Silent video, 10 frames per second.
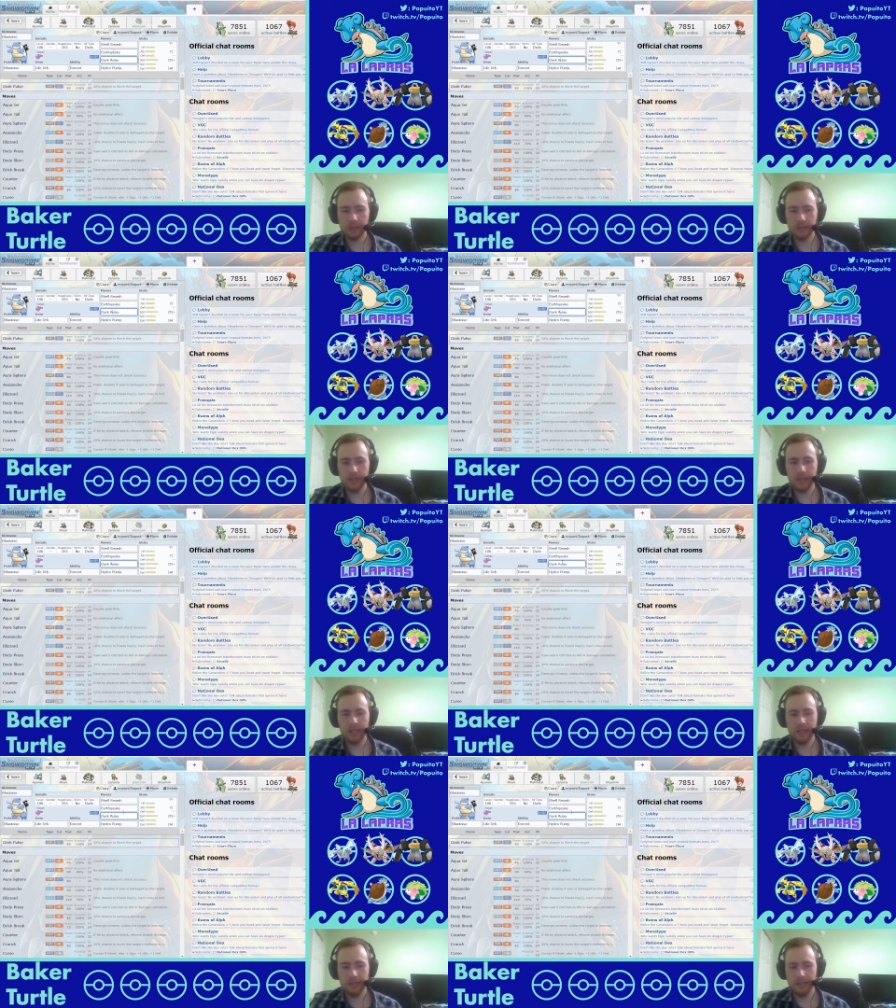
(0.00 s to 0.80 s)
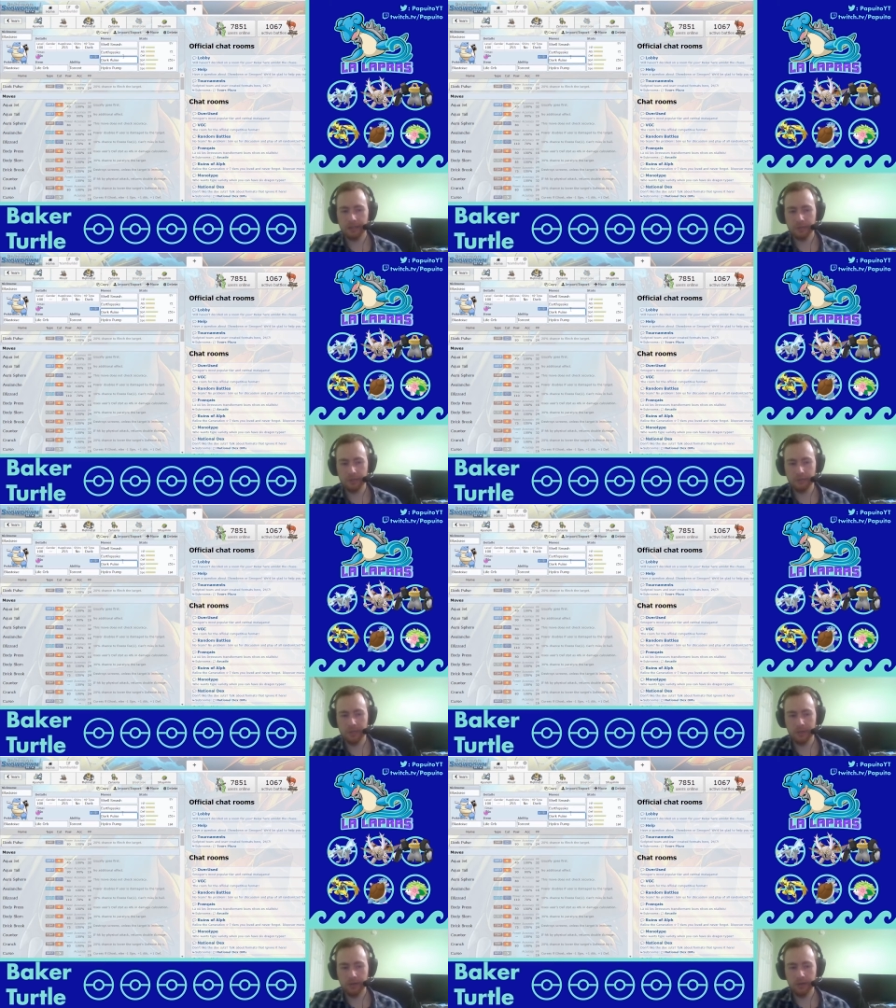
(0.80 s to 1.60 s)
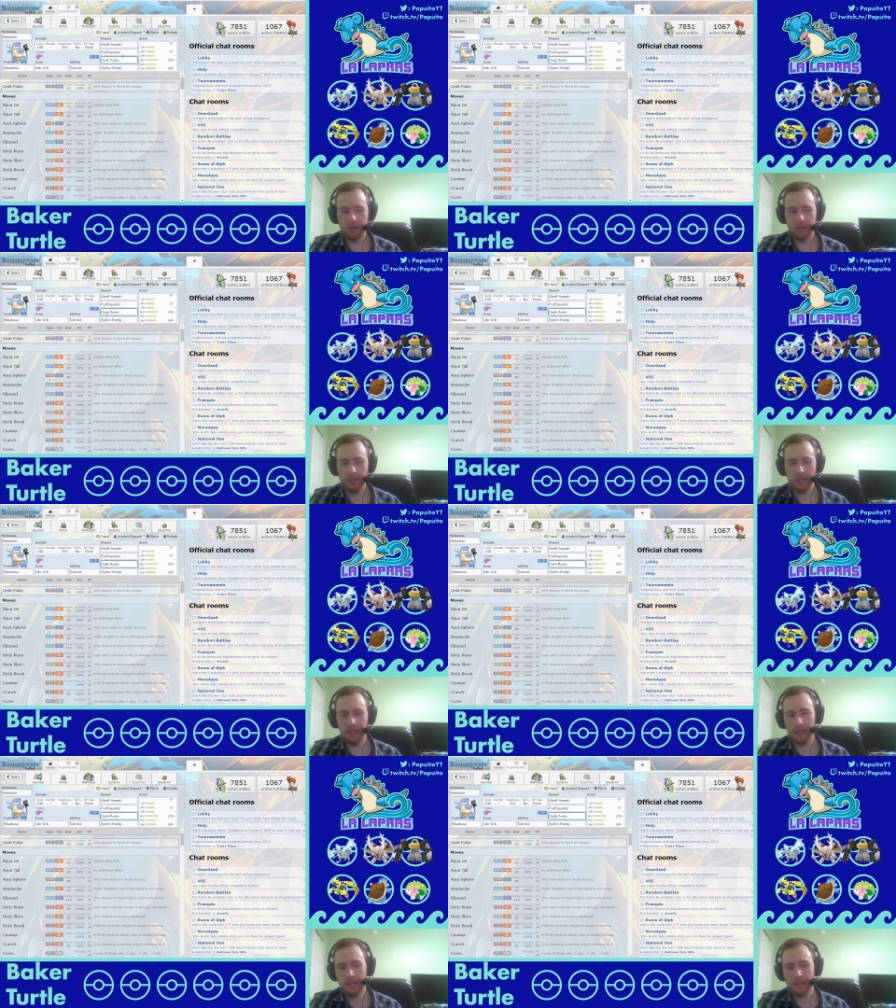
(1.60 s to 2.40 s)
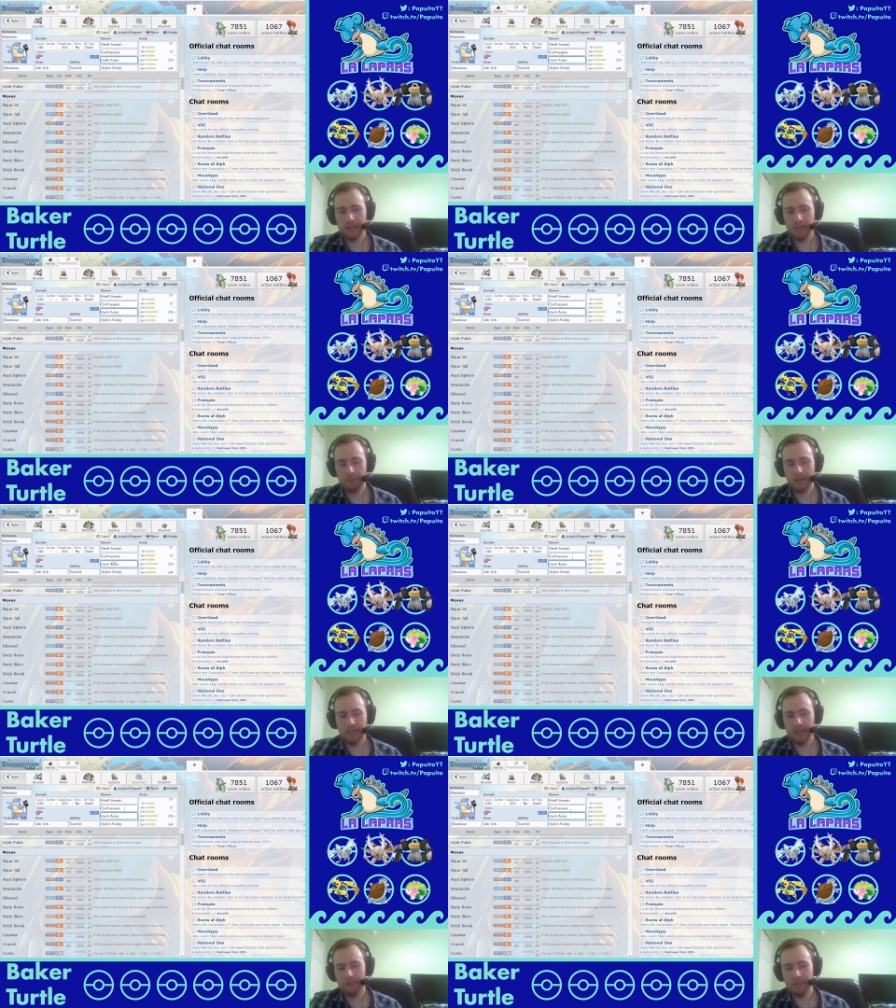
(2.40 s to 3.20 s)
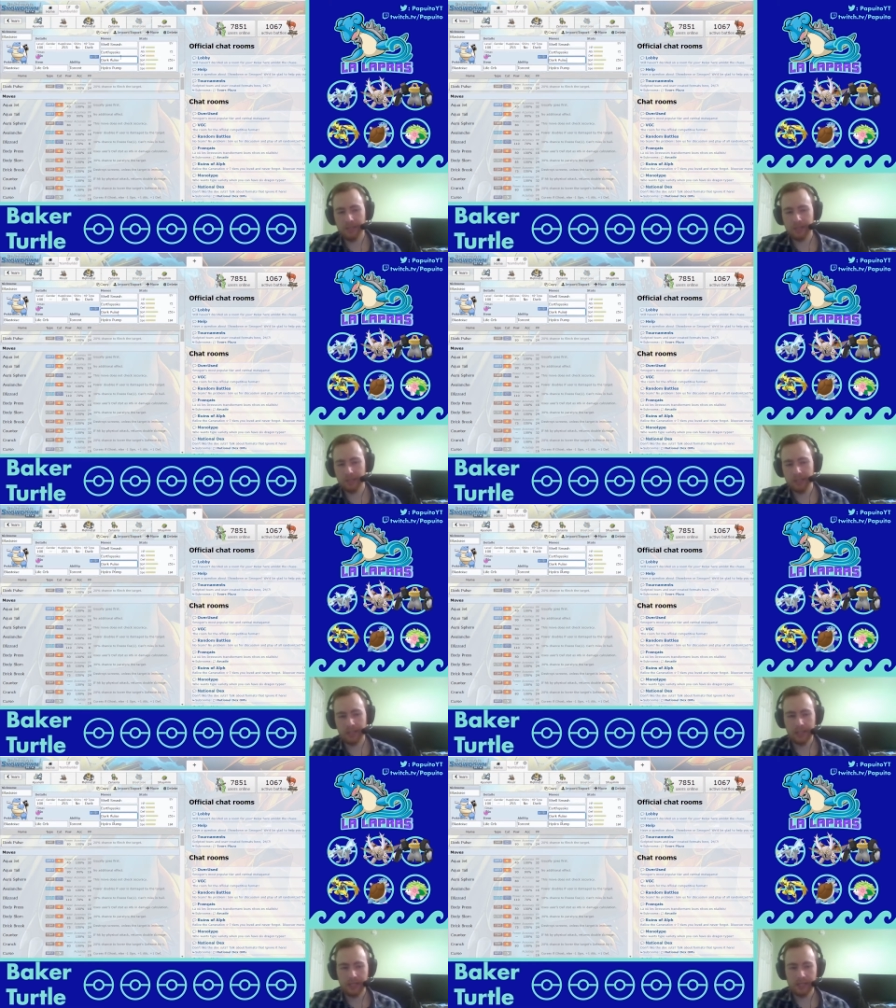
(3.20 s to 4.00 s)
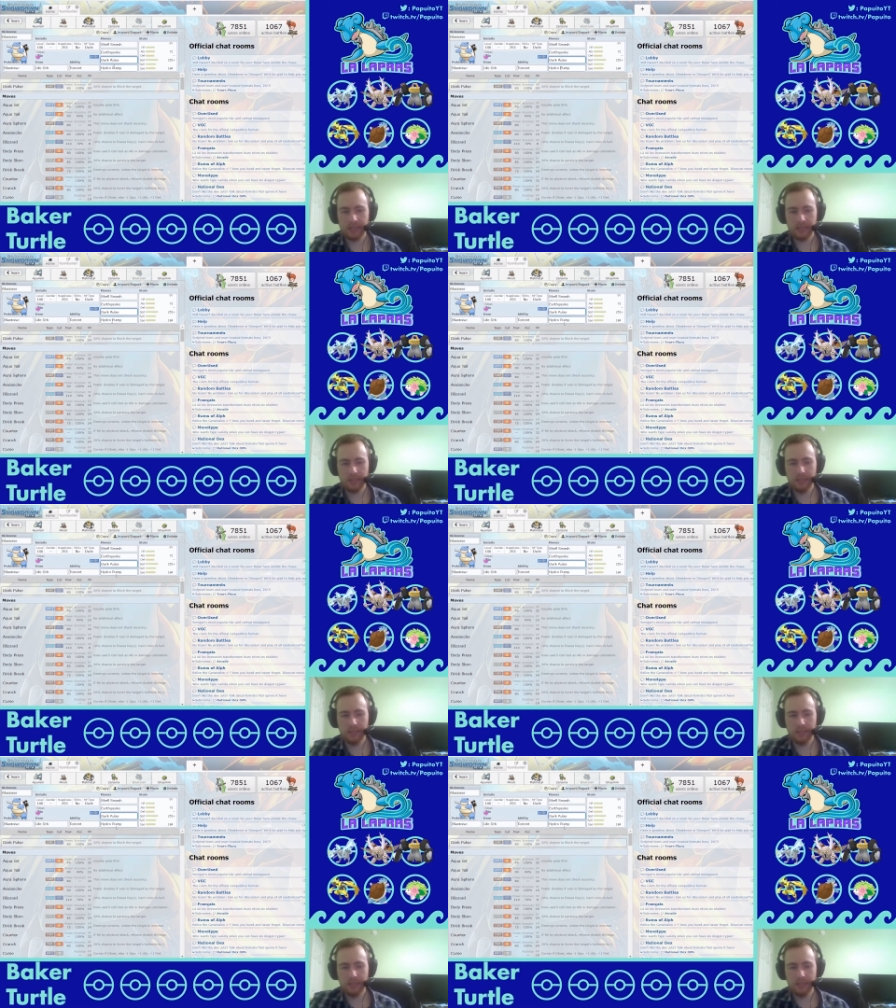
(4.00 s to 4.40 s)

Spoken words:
it hit Necrozma hard, and then Tapu Lele potentially, I guess.